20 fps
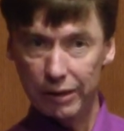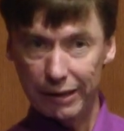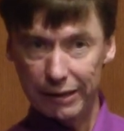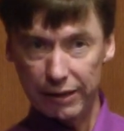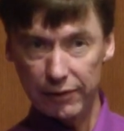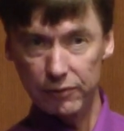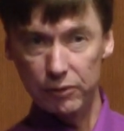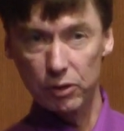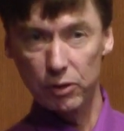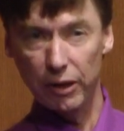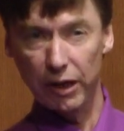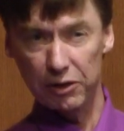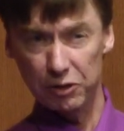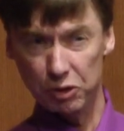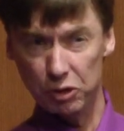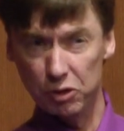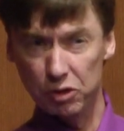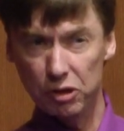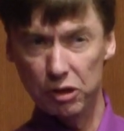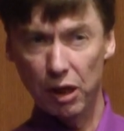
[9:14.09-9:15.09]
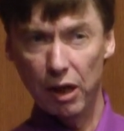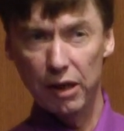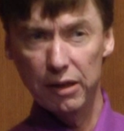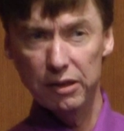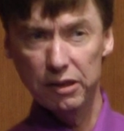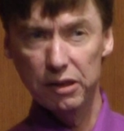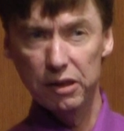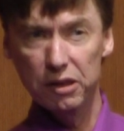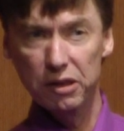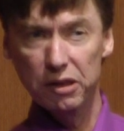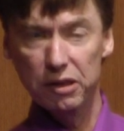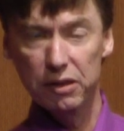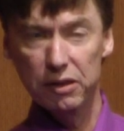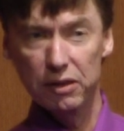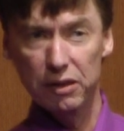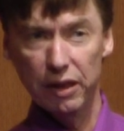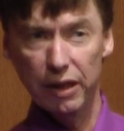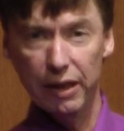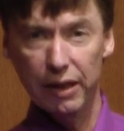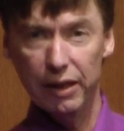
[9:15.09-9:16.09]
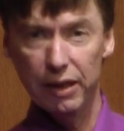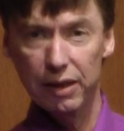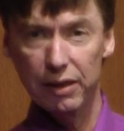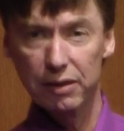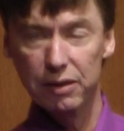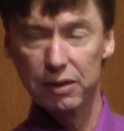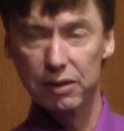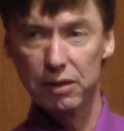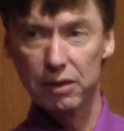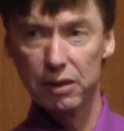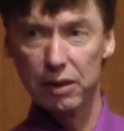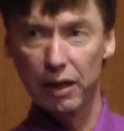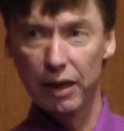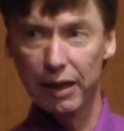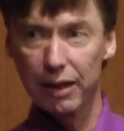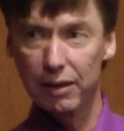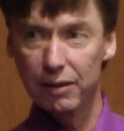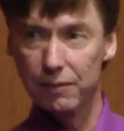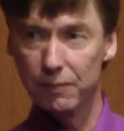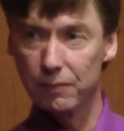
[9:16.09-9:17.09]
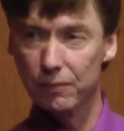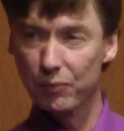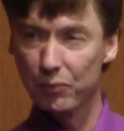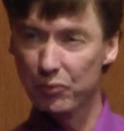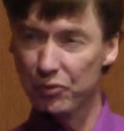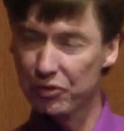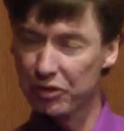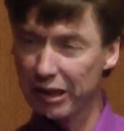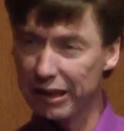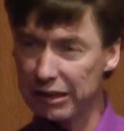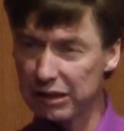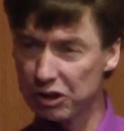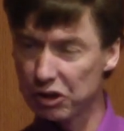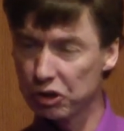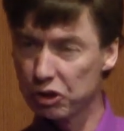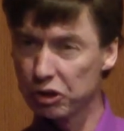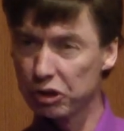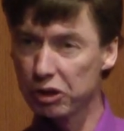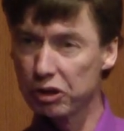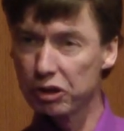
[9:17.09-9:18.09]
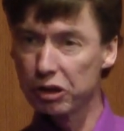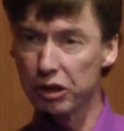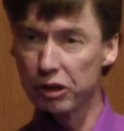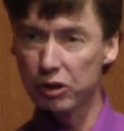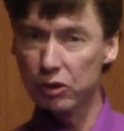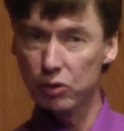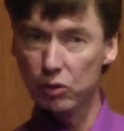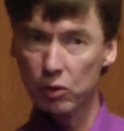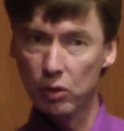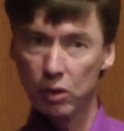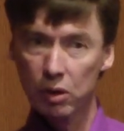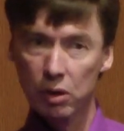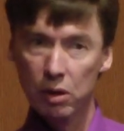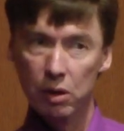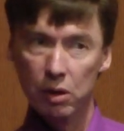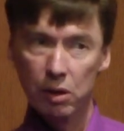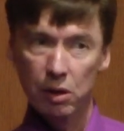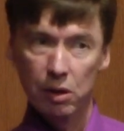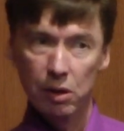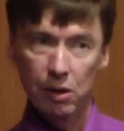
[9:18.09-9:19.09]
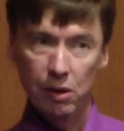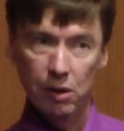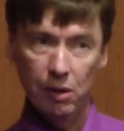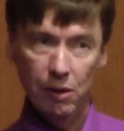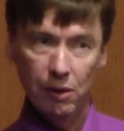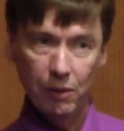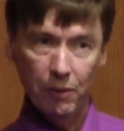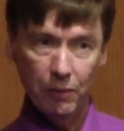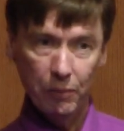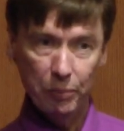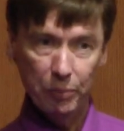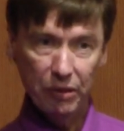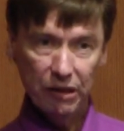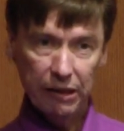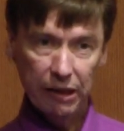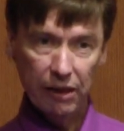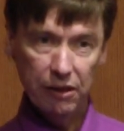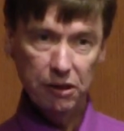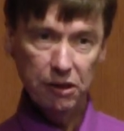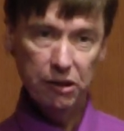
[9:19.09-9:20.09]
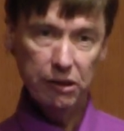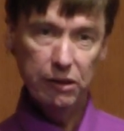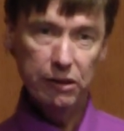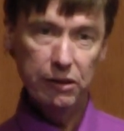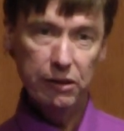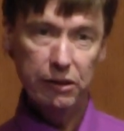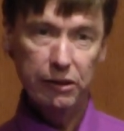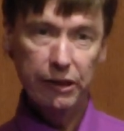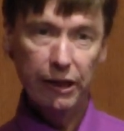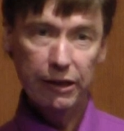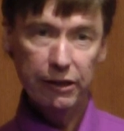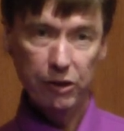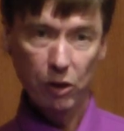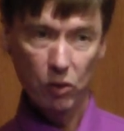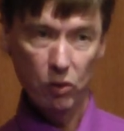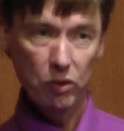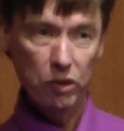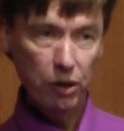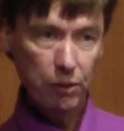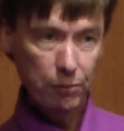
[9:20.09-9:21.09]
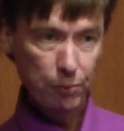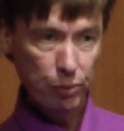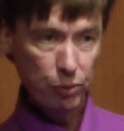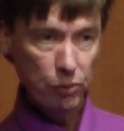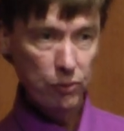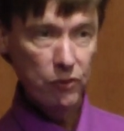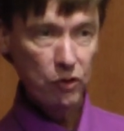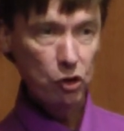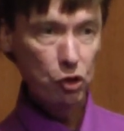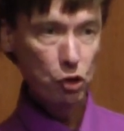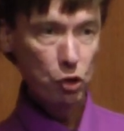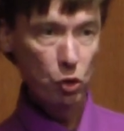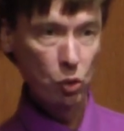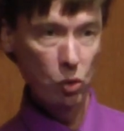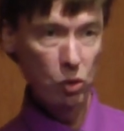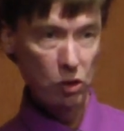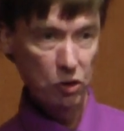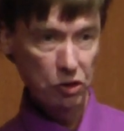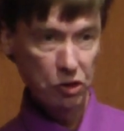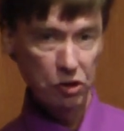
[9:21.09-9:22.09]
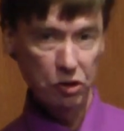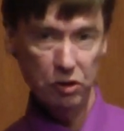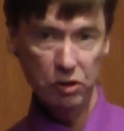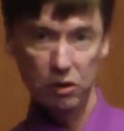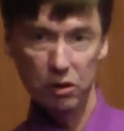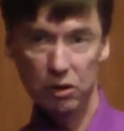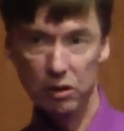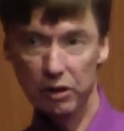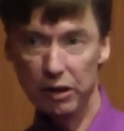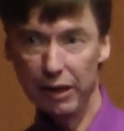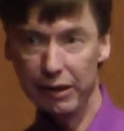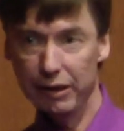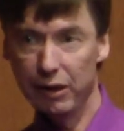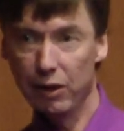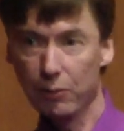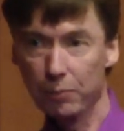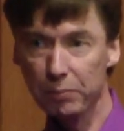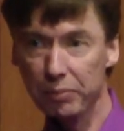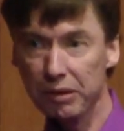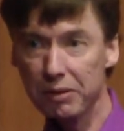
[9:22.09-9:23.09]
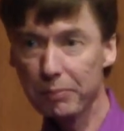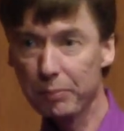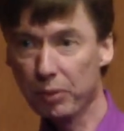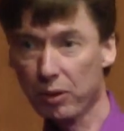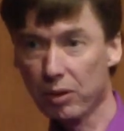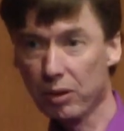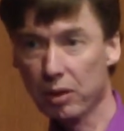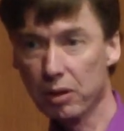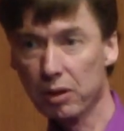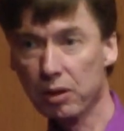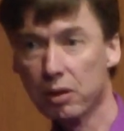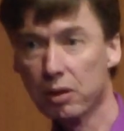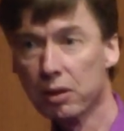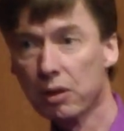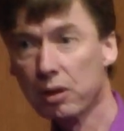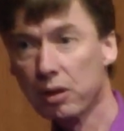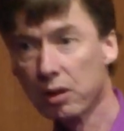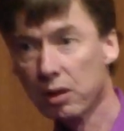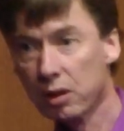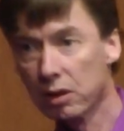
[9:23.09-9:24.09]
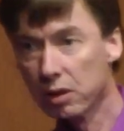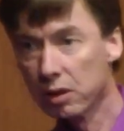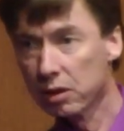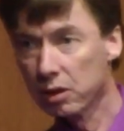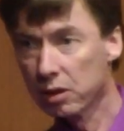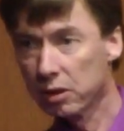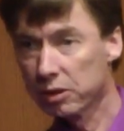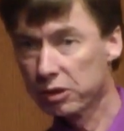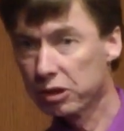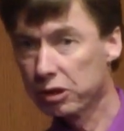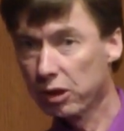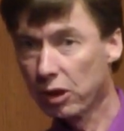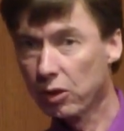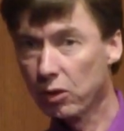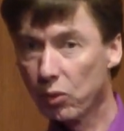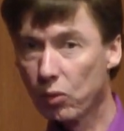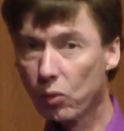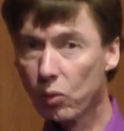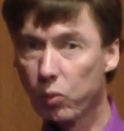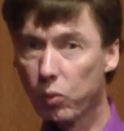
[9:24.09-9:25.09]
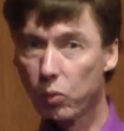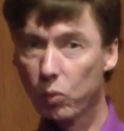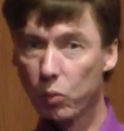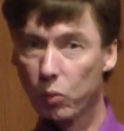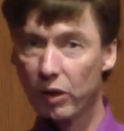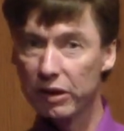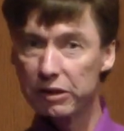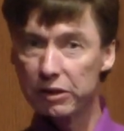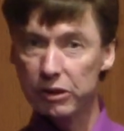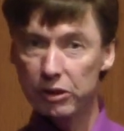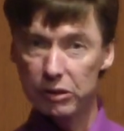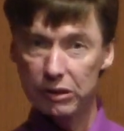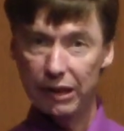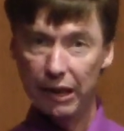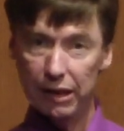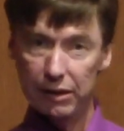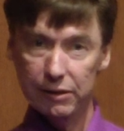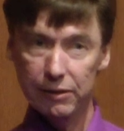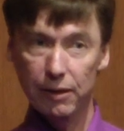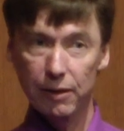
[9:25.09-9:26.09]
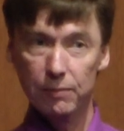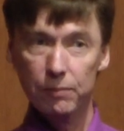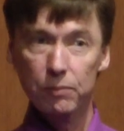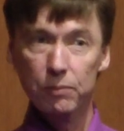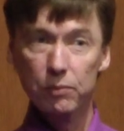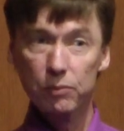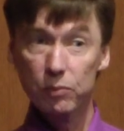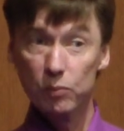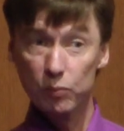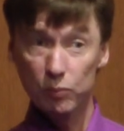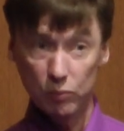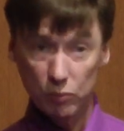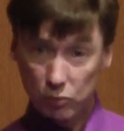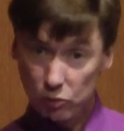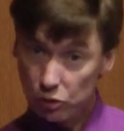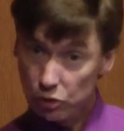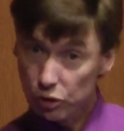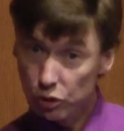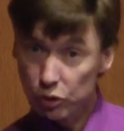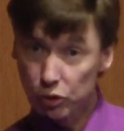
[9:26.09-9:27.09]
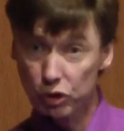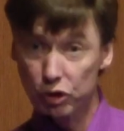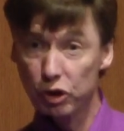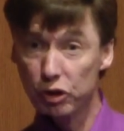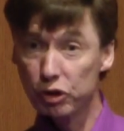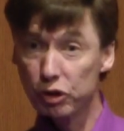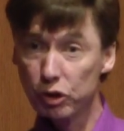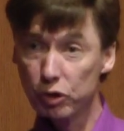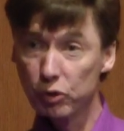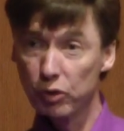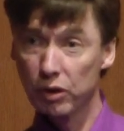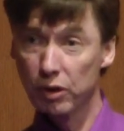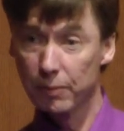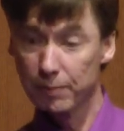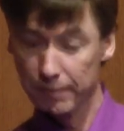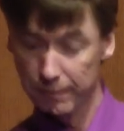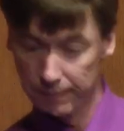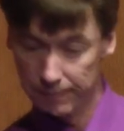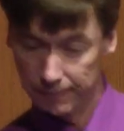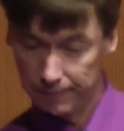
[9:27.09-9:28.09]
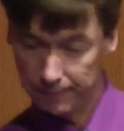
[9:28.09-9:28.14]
They give you exercises and things to do because they know they're proven tools that help people. So when you get them, you should do them.